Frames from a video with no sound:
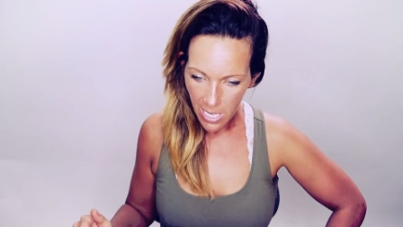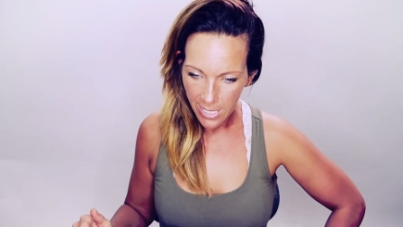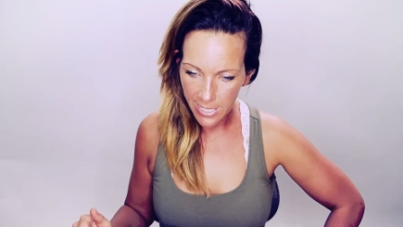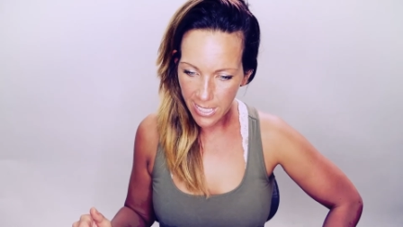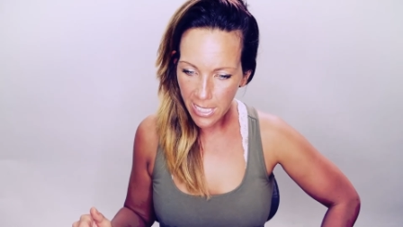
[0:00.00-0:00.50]

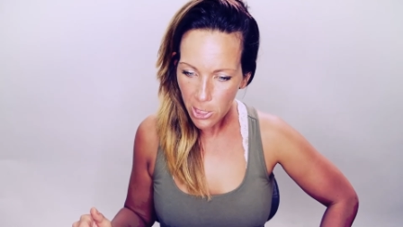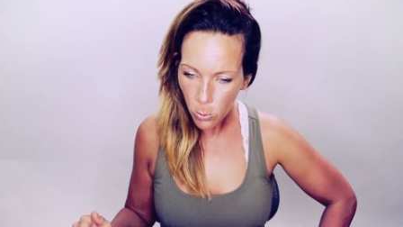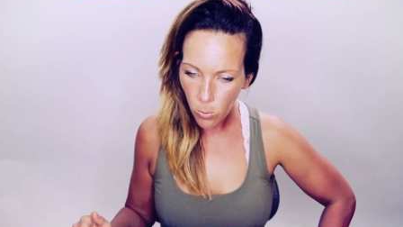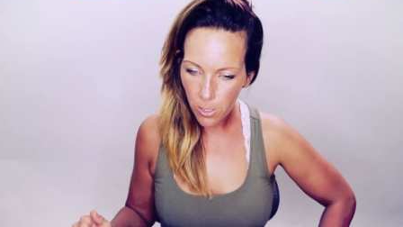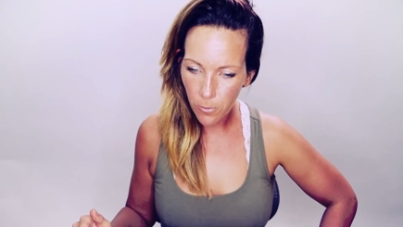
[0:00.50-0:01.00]
Is
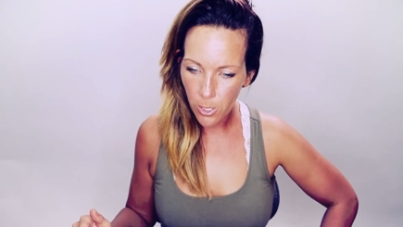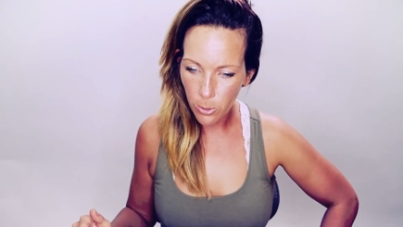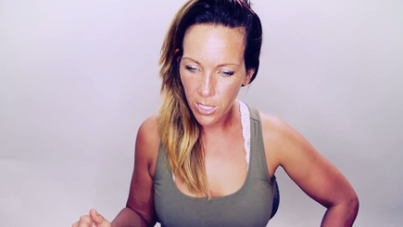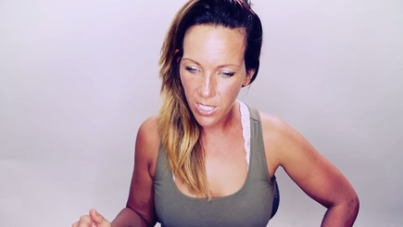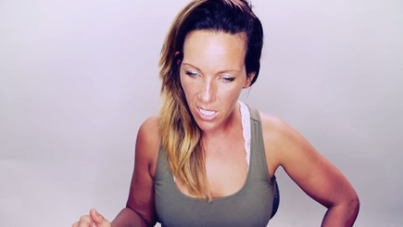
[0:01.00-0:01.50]
each one of
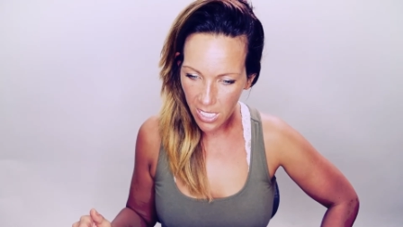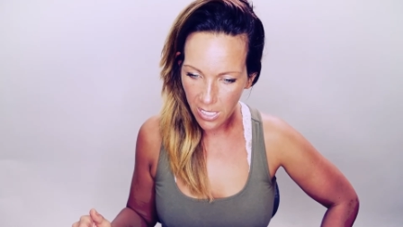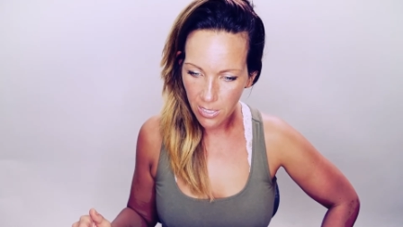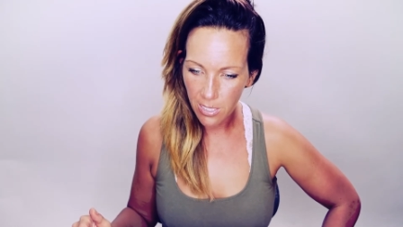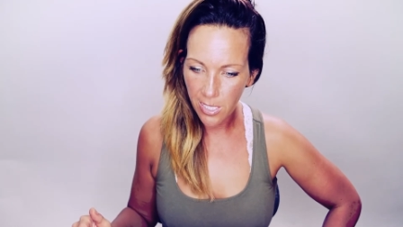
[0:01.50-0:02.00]
those
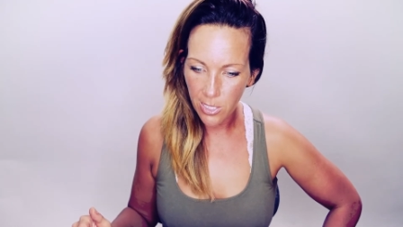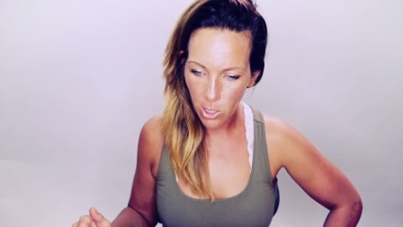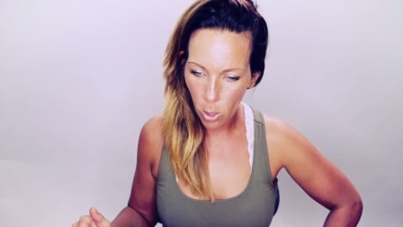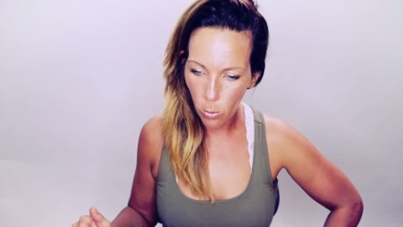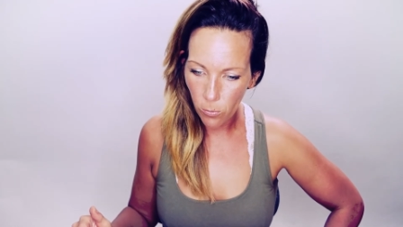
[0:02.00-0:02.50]
things its
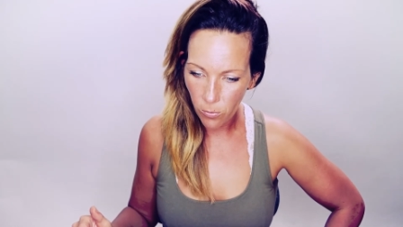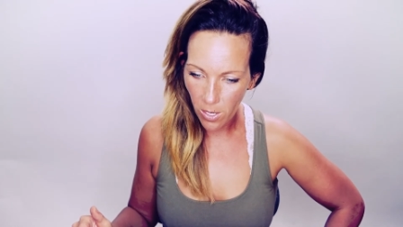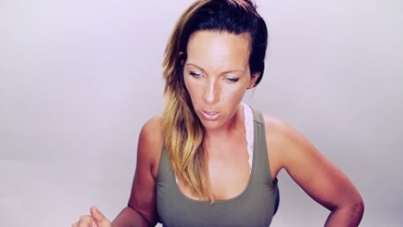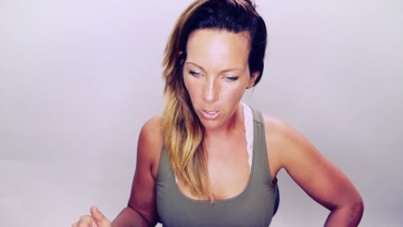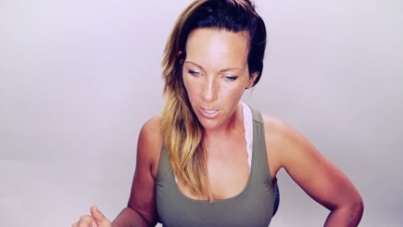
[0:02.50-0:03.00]
own
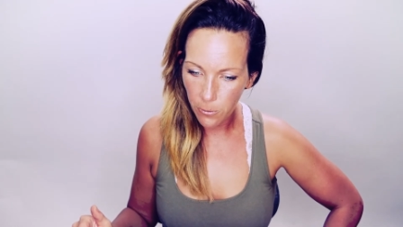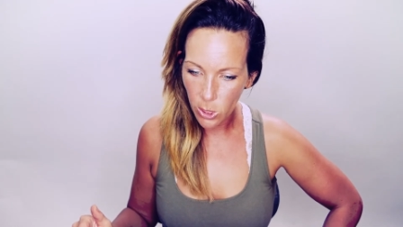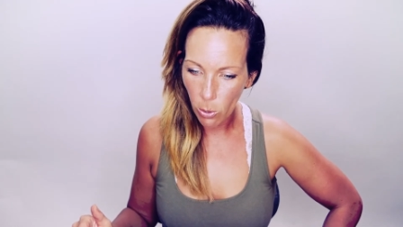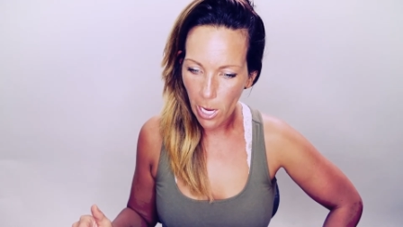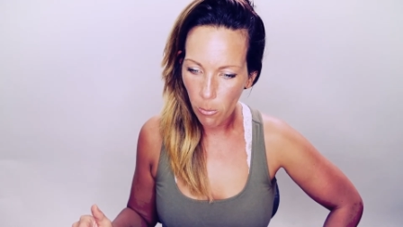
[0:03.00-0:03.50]
funnel? If
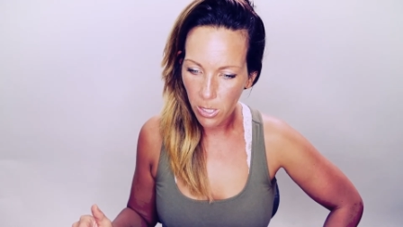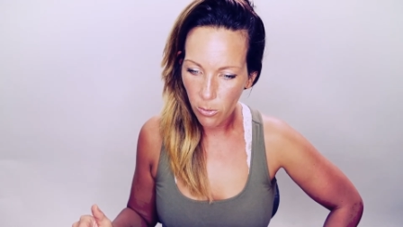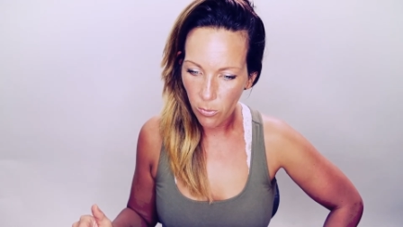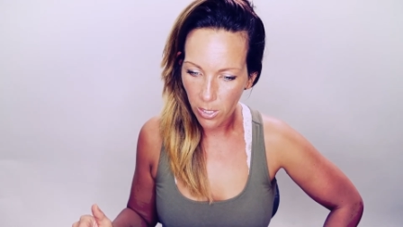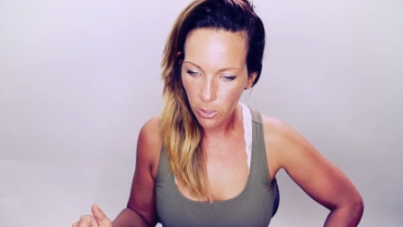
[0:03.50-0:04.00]
so, how many
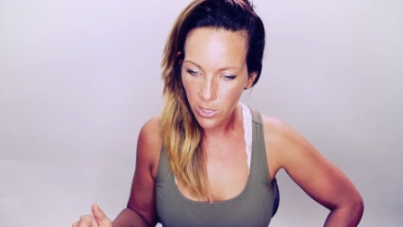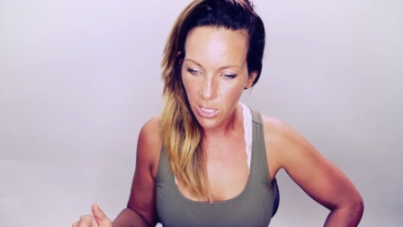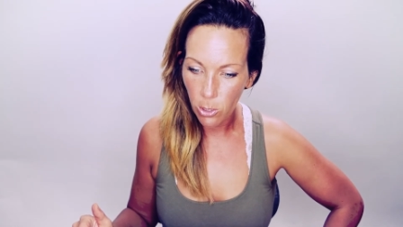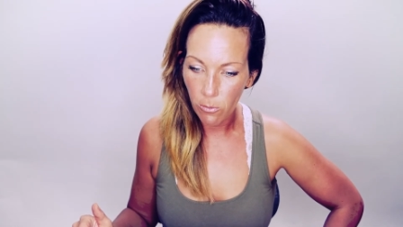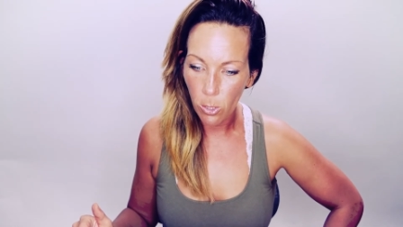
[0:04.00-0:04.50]
funnels
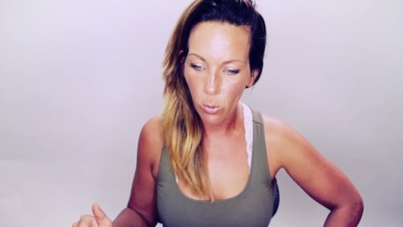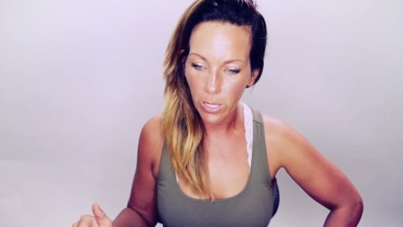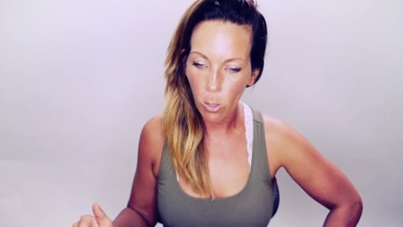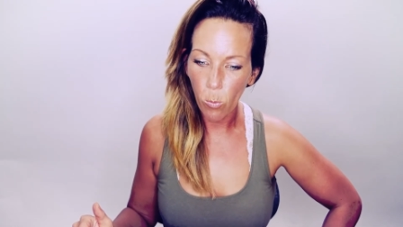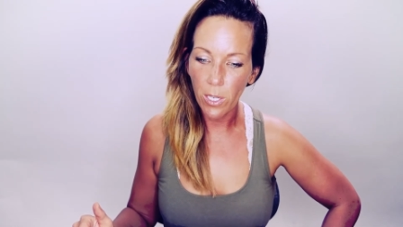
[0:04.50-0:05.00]
can you have
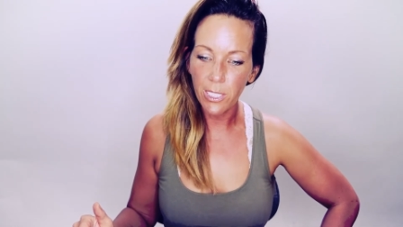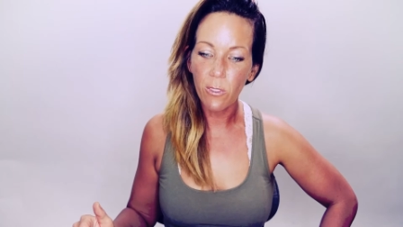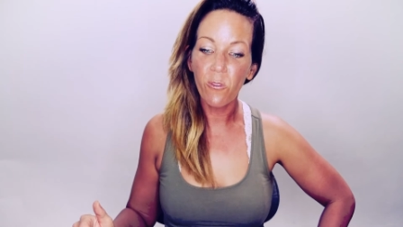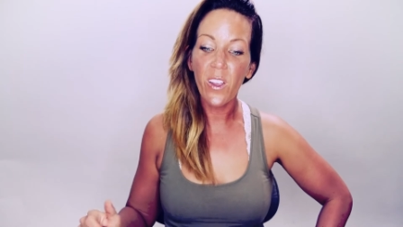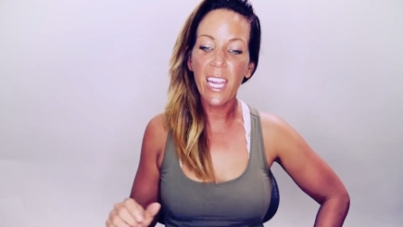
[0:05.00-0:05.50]
going at once?
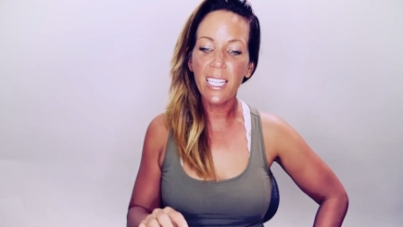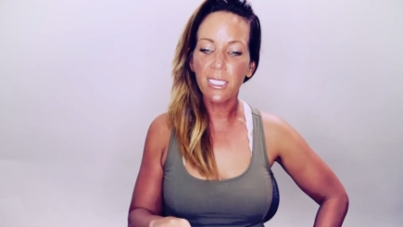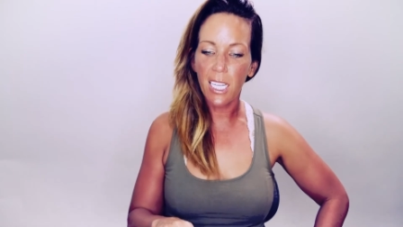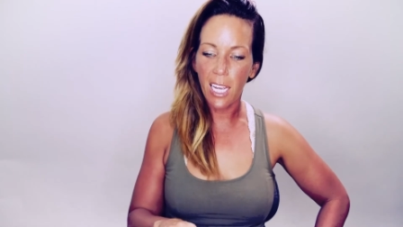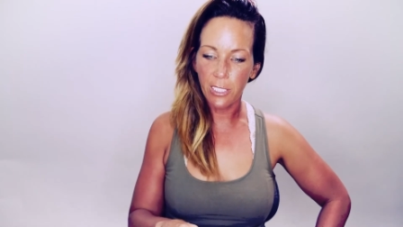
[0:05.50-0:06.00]

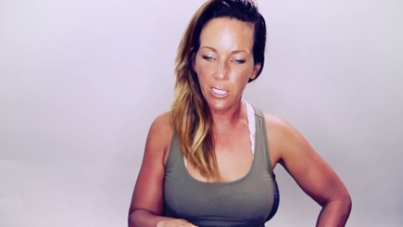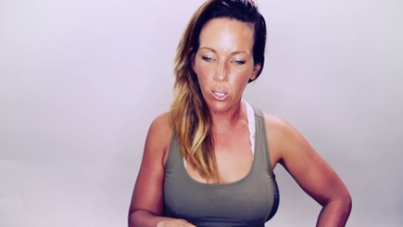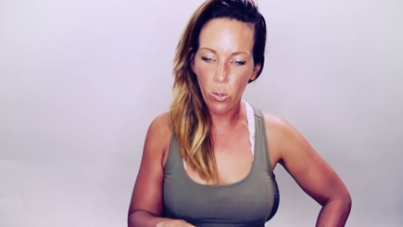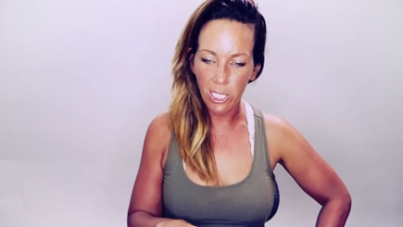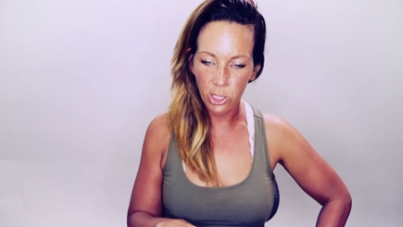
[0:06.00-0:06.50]

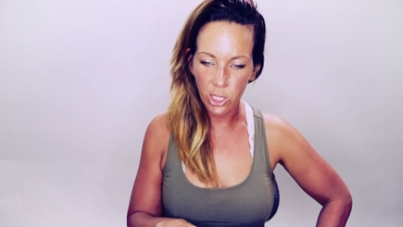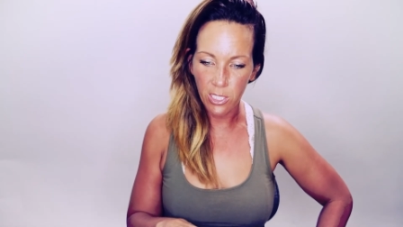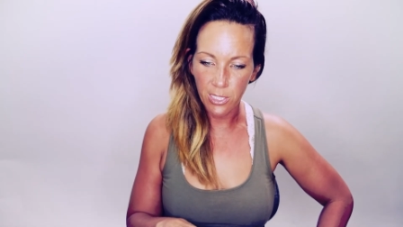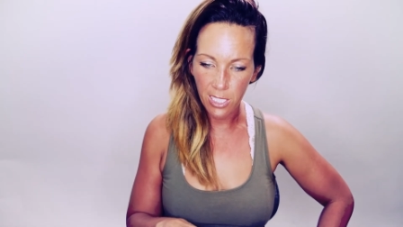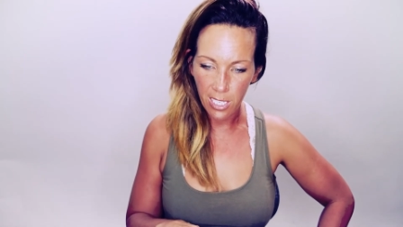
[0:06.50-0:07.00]
Fantastic
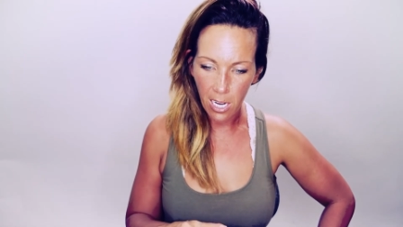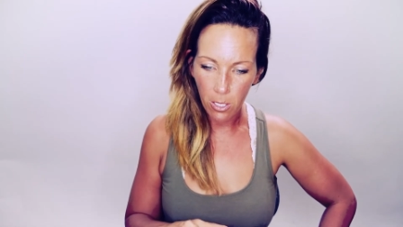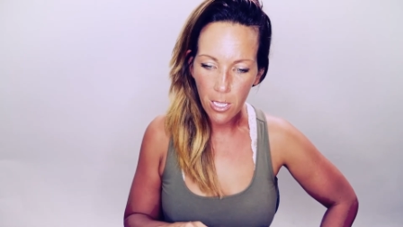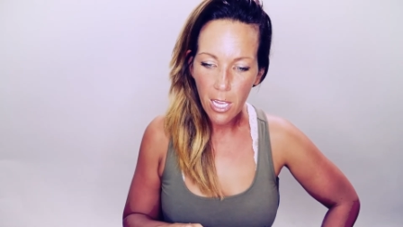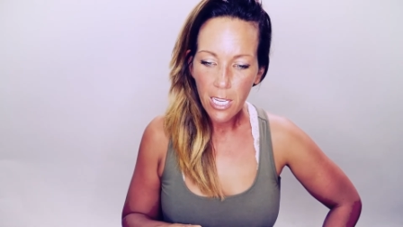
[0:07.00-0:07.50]
question, Danelle.